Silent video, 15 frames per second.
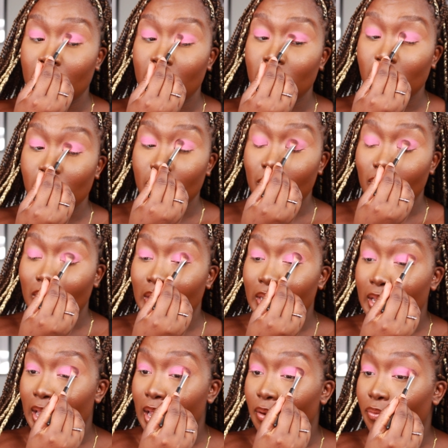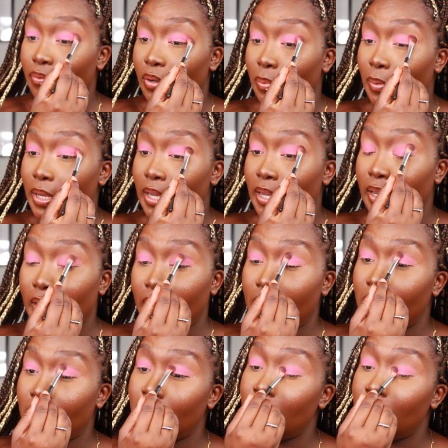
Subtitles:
So just bring it everywhere.